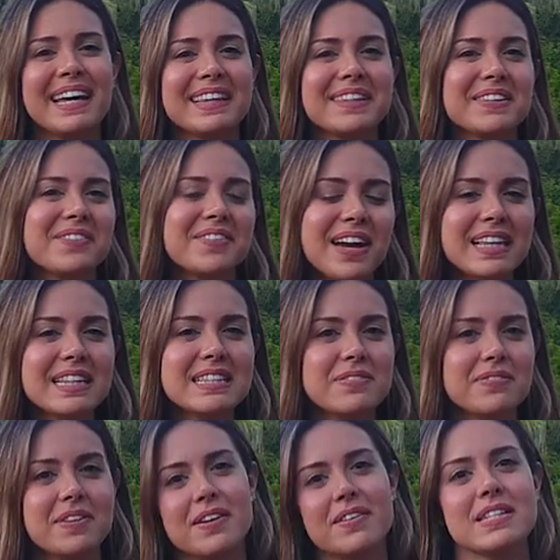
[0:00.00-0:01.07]
The rent
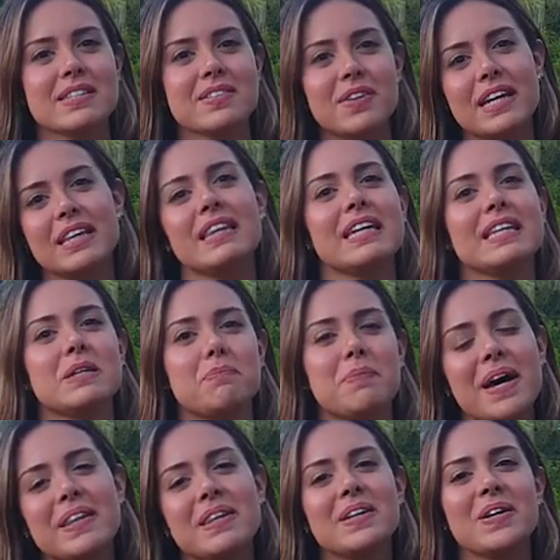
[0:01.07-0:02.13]
varies greatly
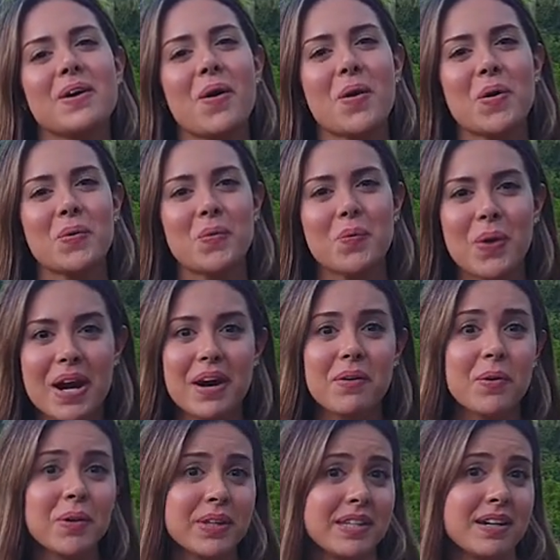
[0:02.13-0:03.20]
depending on where
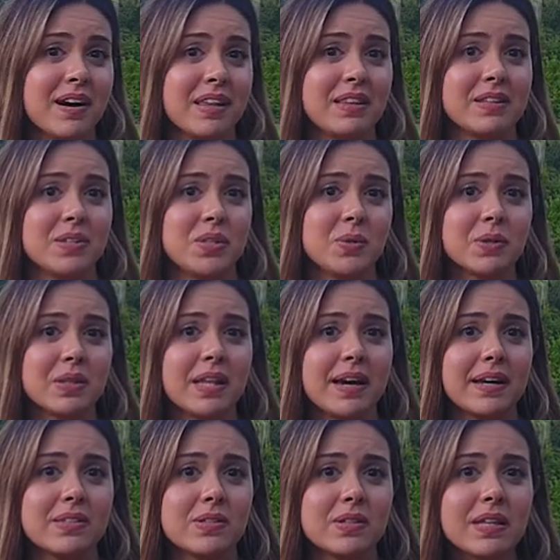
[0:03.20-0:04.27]
on the island you would
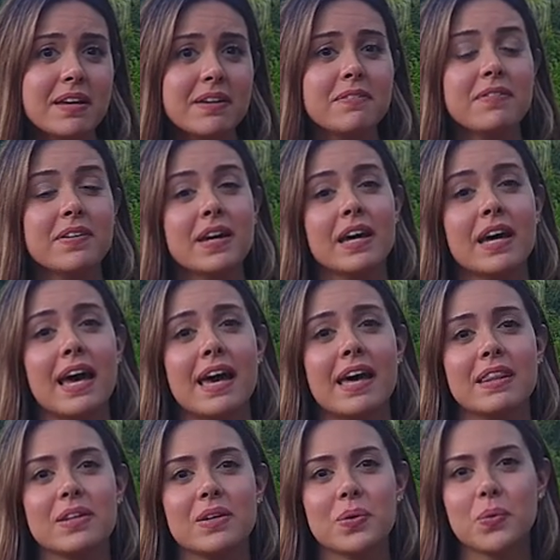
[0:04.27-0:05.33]
like to live
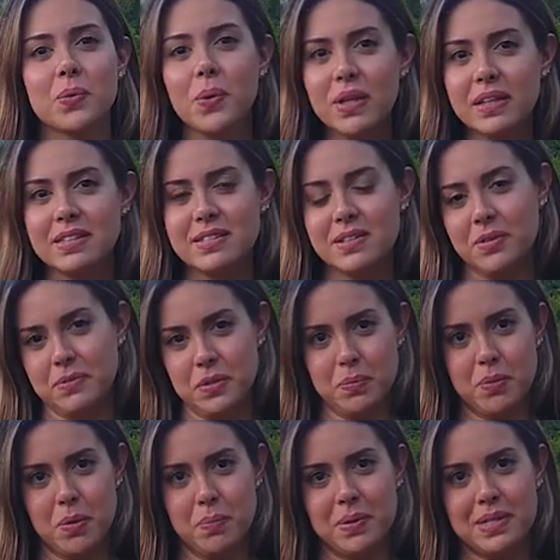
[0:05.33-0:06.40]
and the quality of the
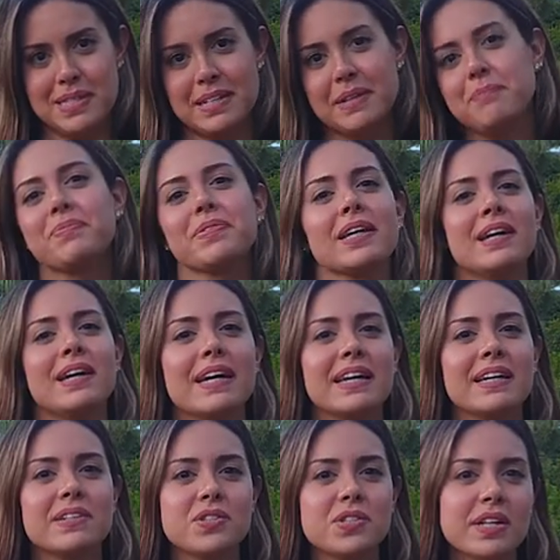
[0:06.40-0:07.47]
property.
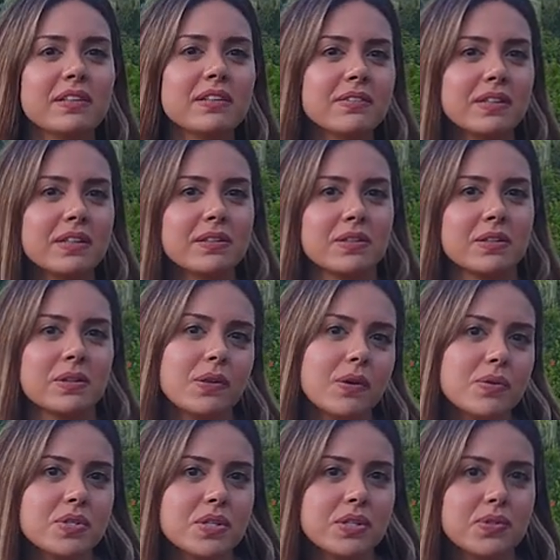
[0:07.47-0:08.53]
In general, the
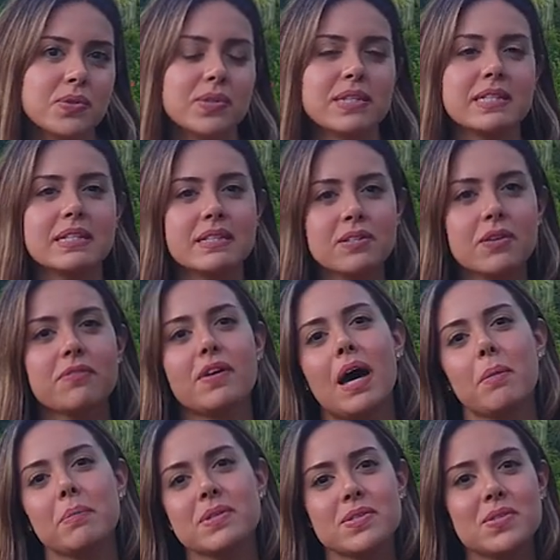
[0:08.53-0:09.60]
closer to the city of
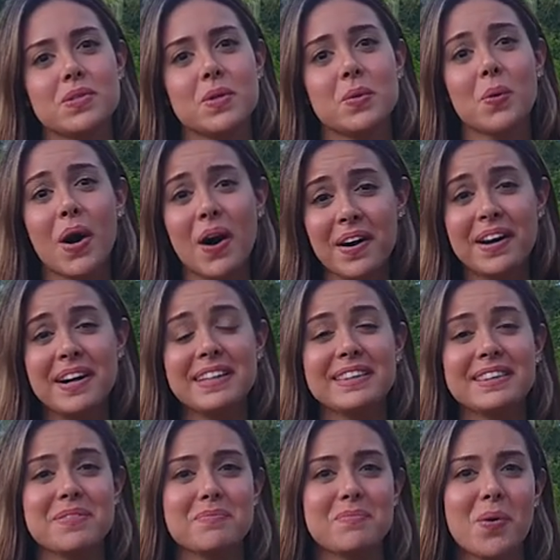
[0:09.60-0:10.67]
Hamilton you are,
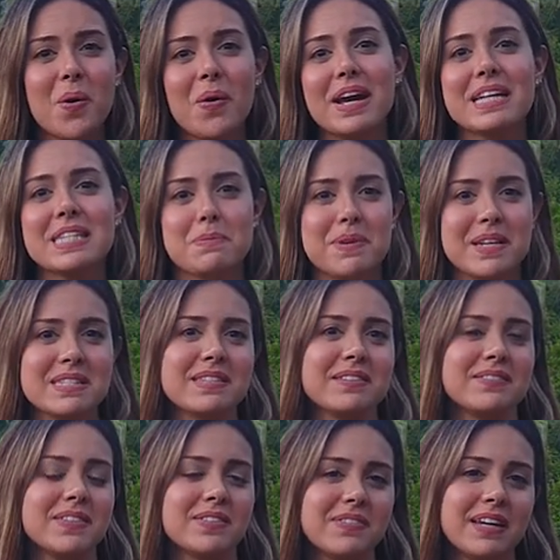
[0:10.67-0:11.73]
the more
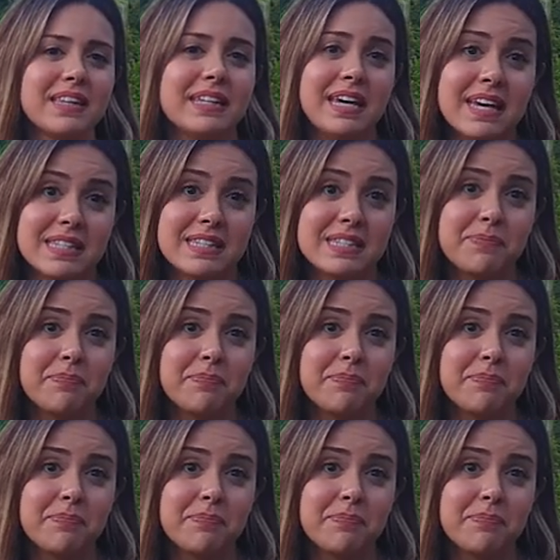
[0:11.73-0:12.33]
expensive the rent gets.